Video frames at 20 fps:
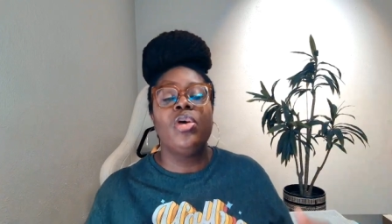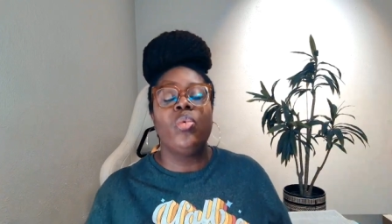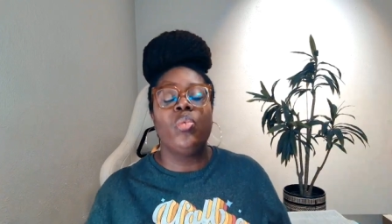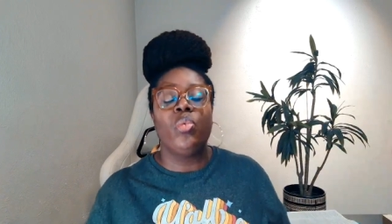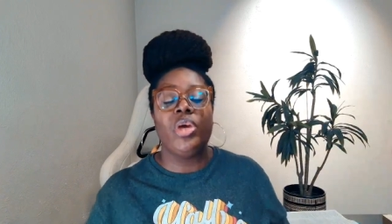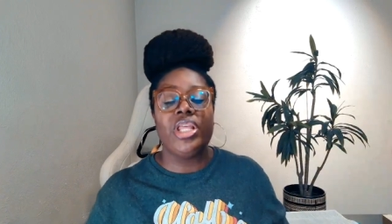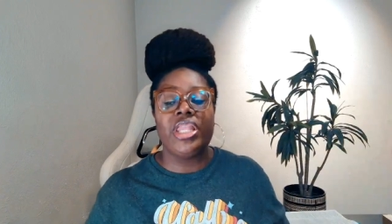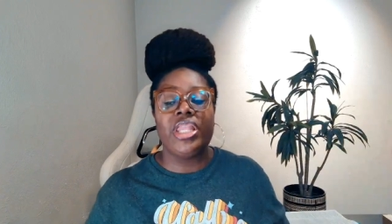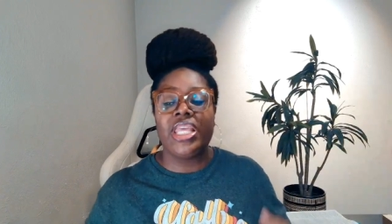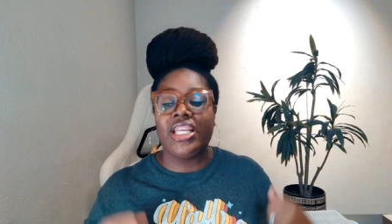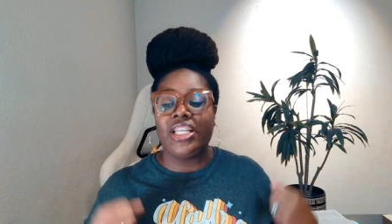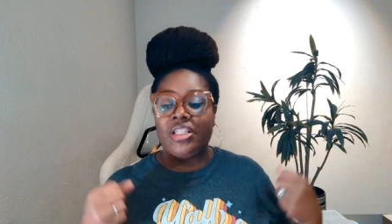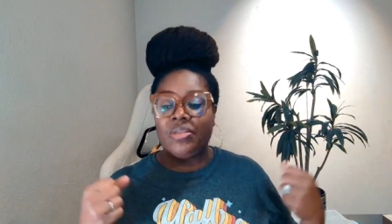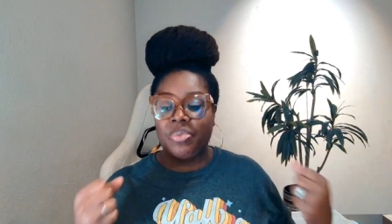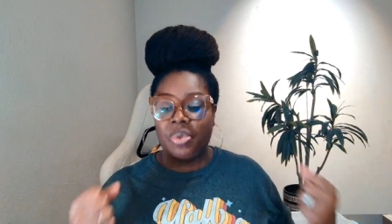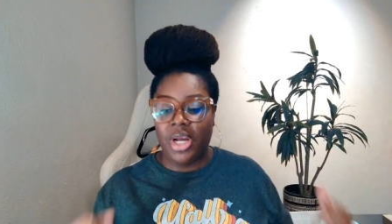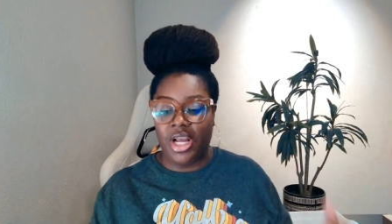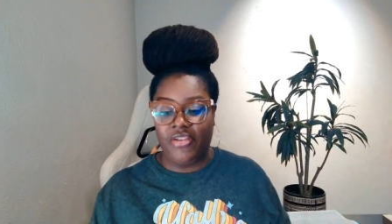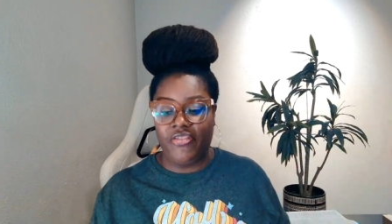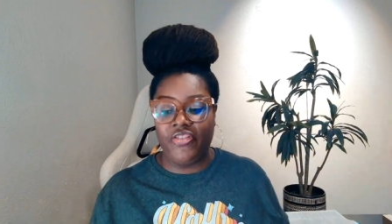with his
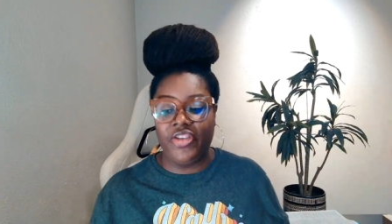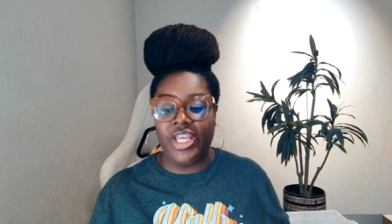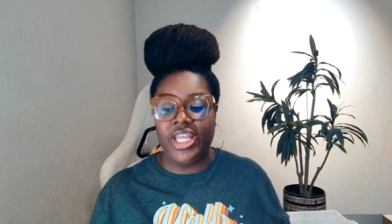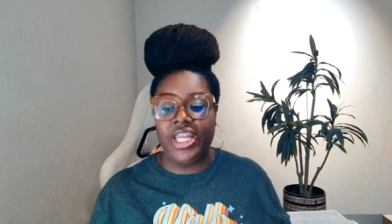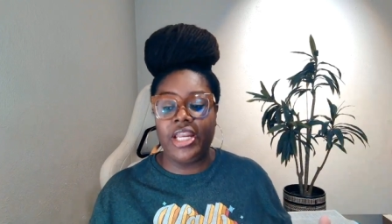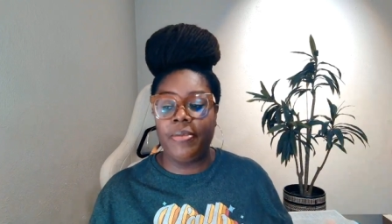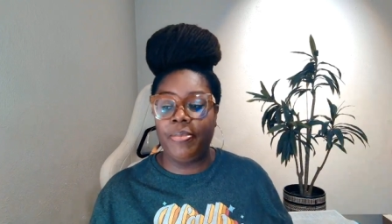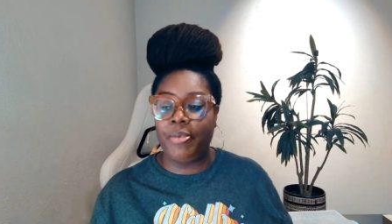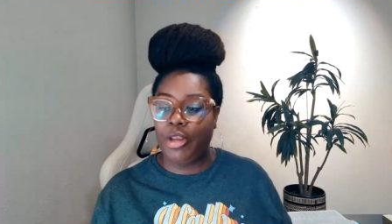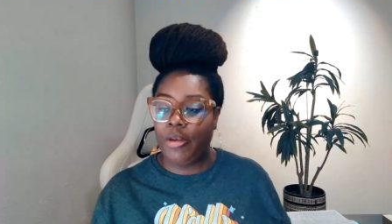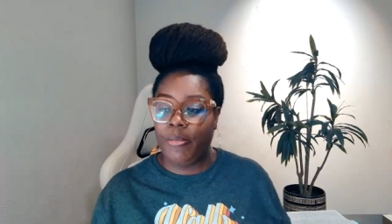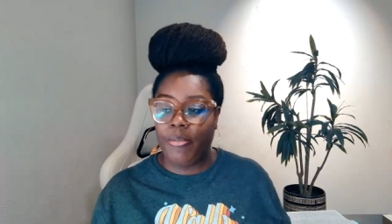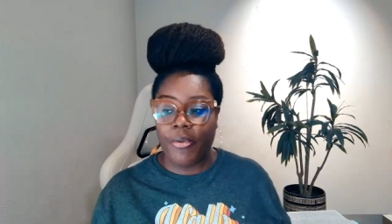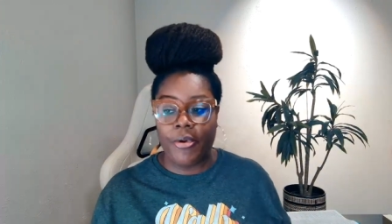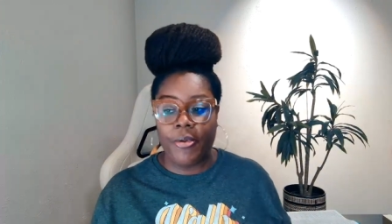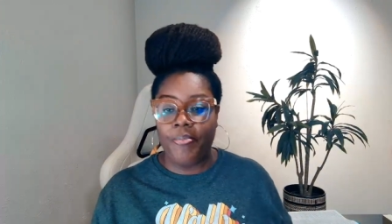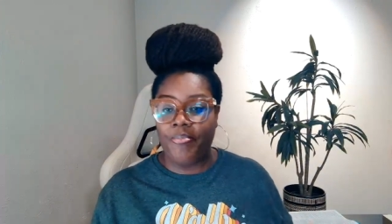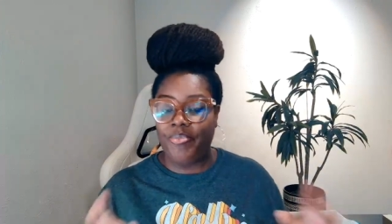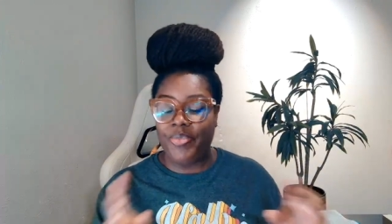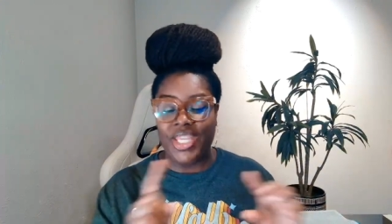prophetic
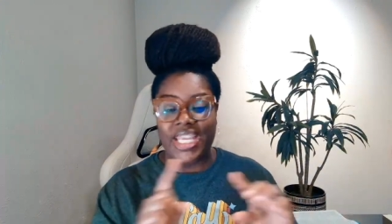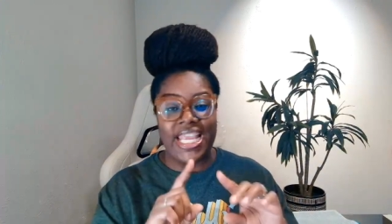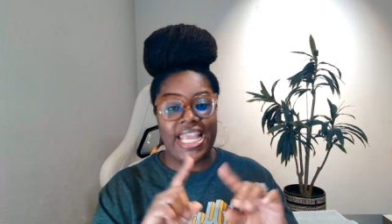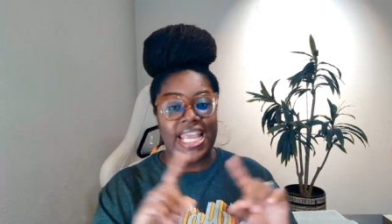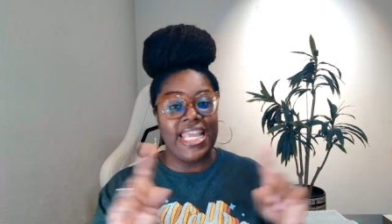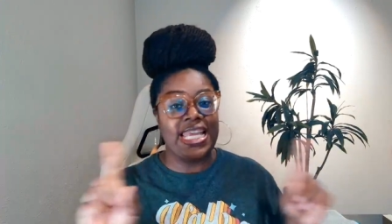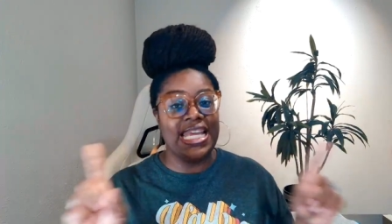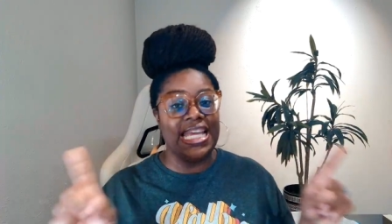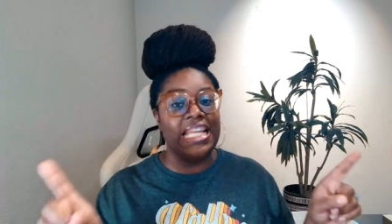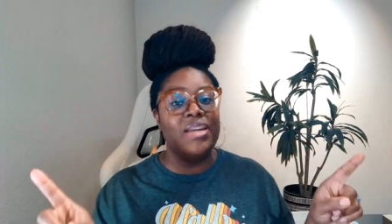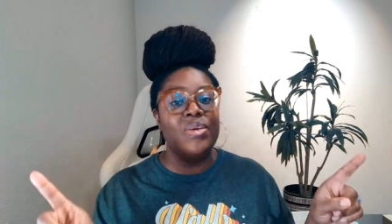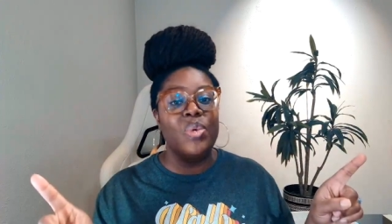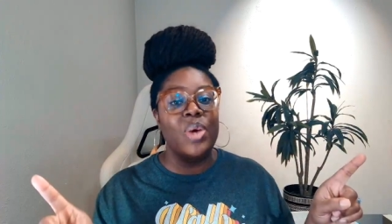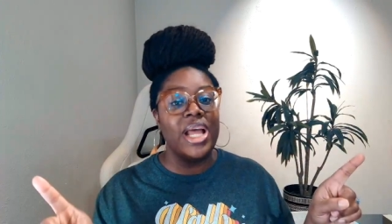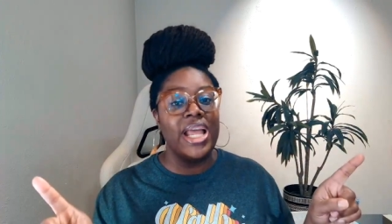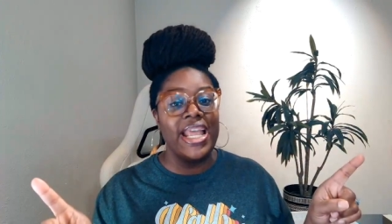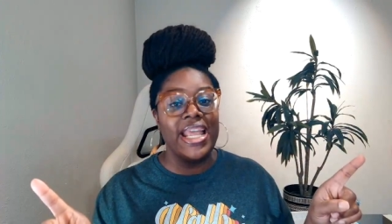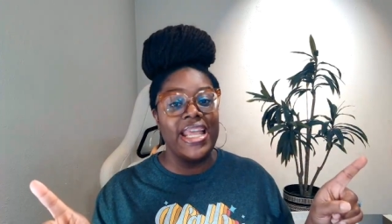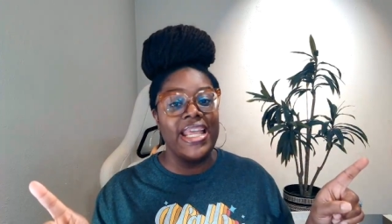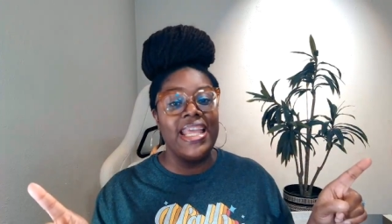people. You can't get
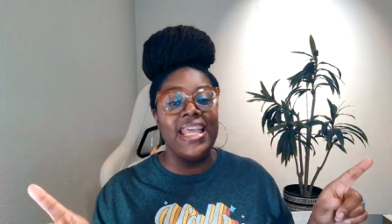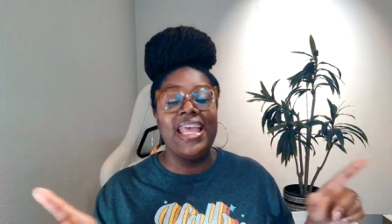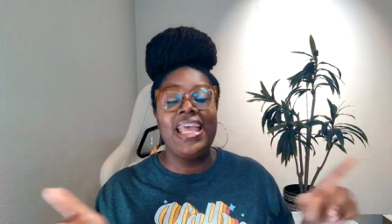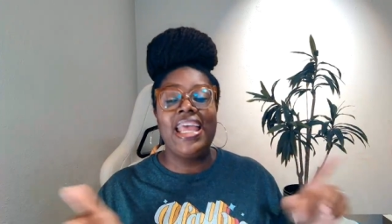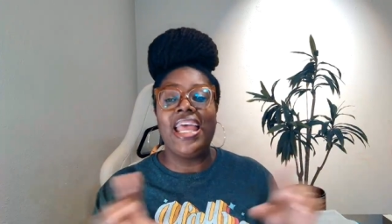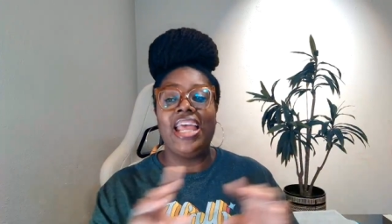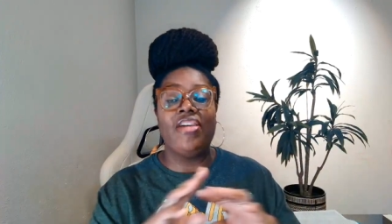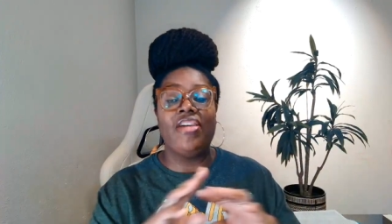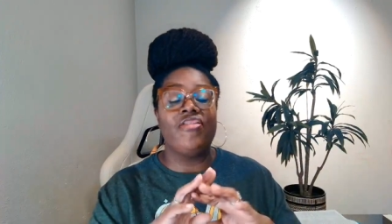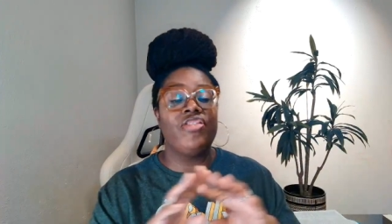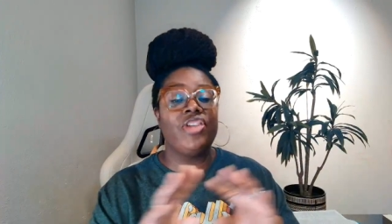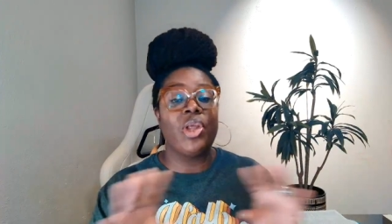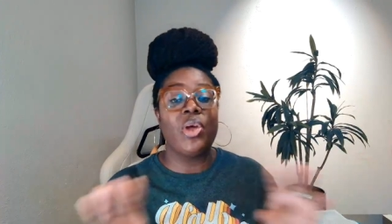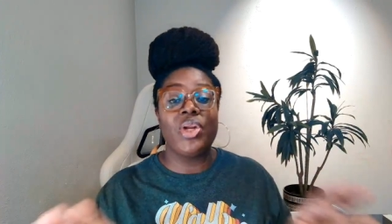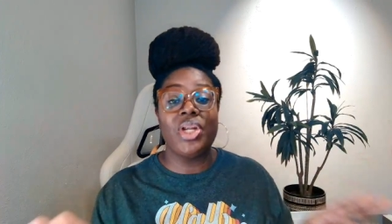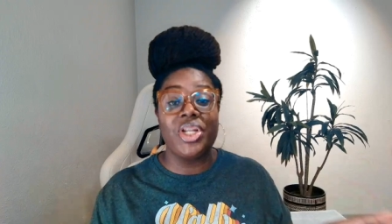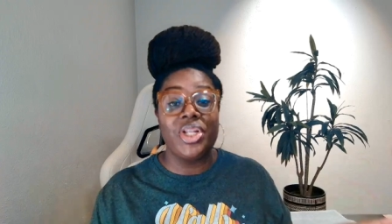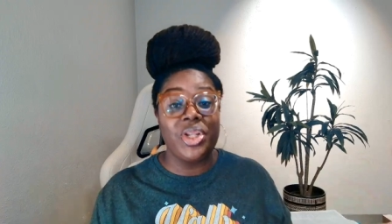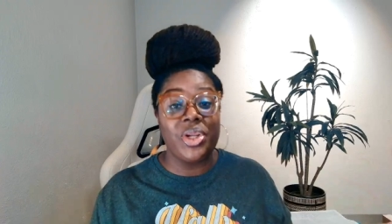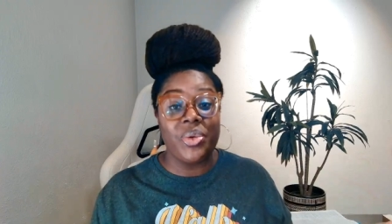away and float
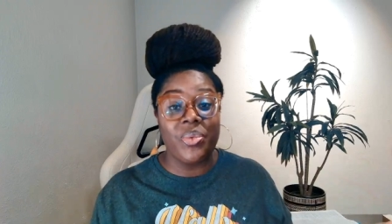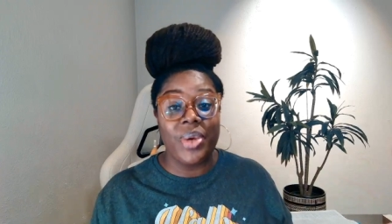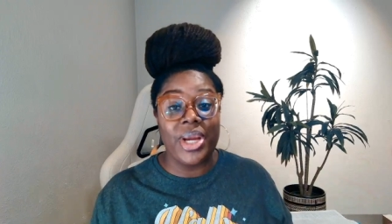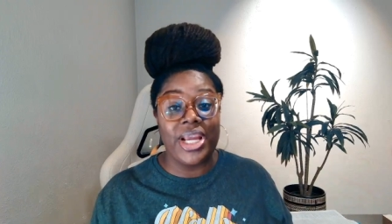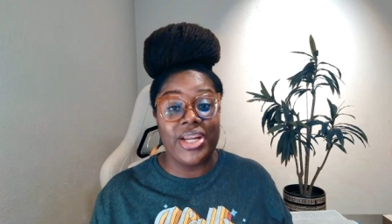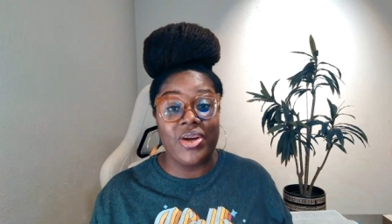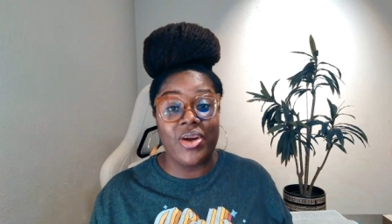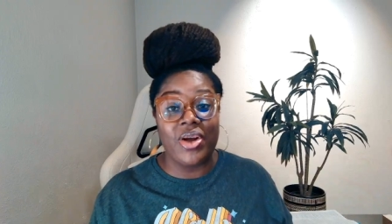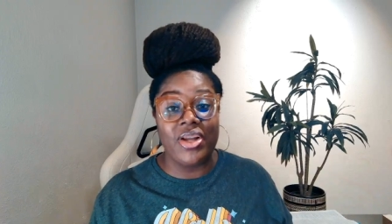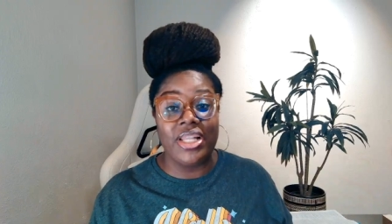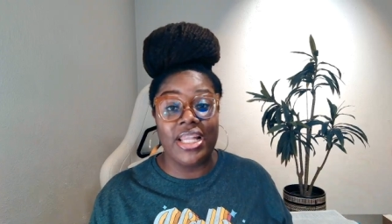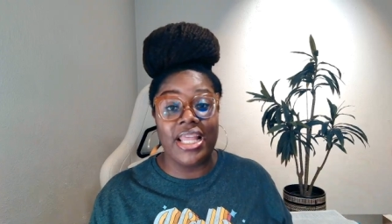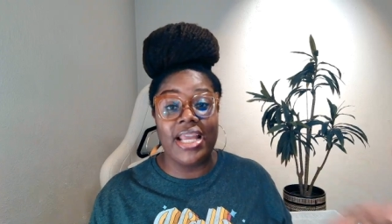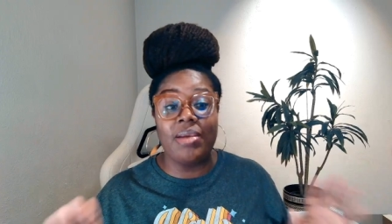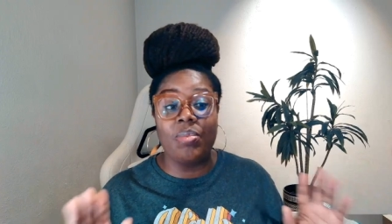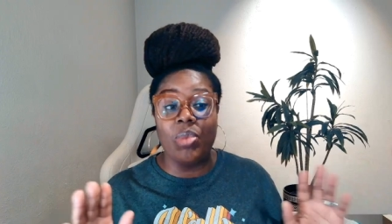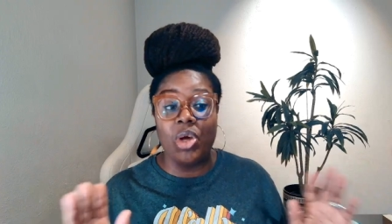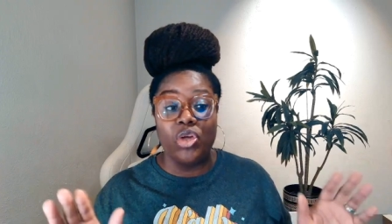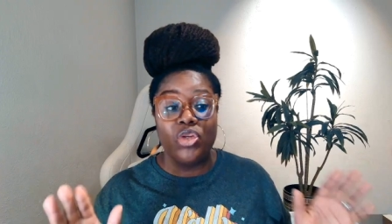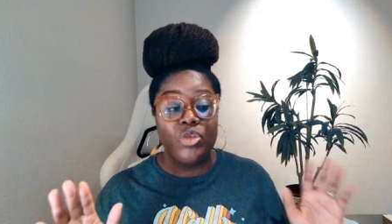under the radar
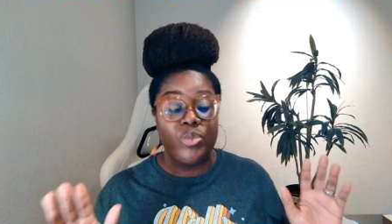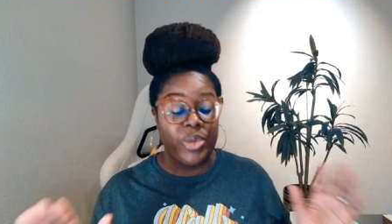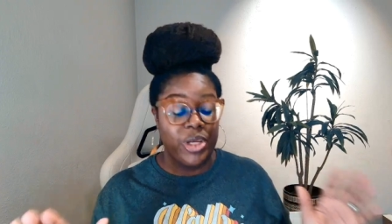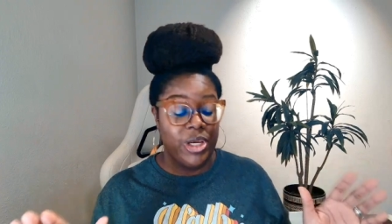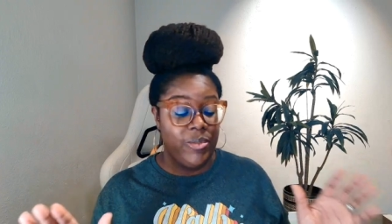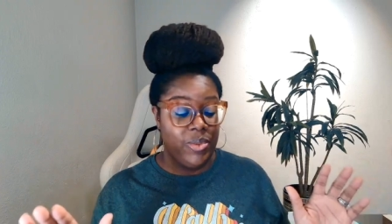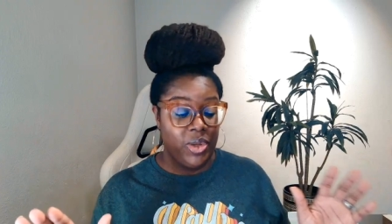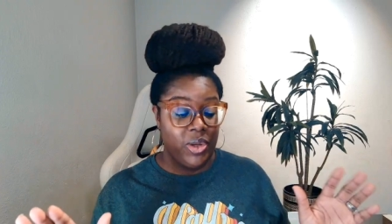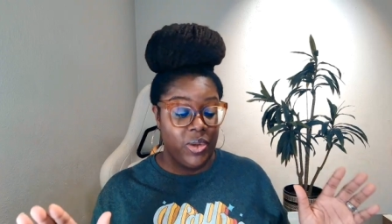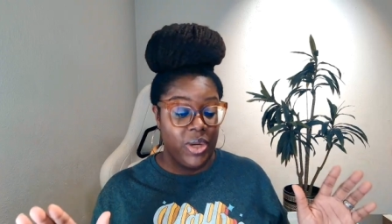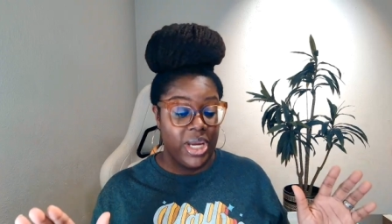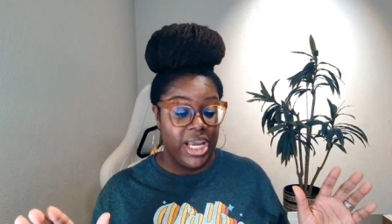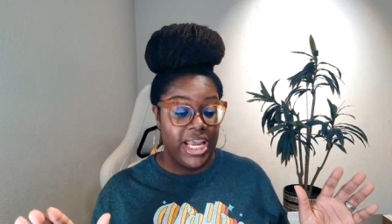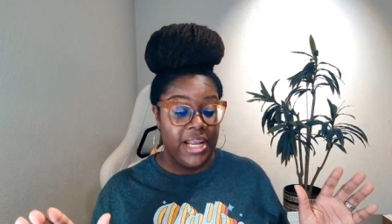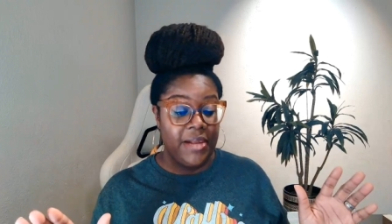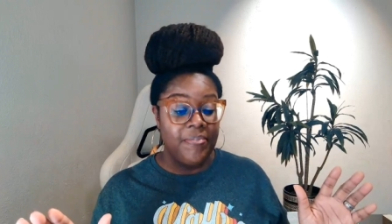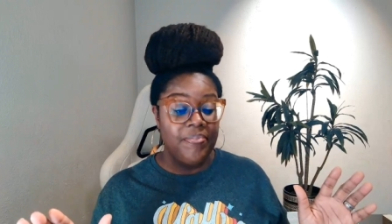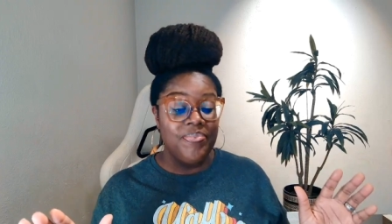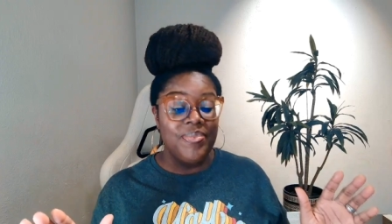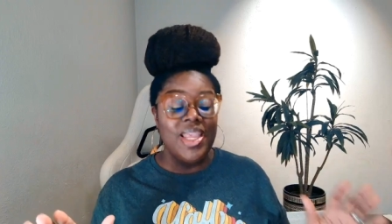like most people,
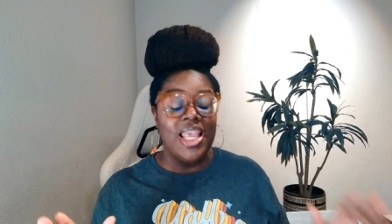okay?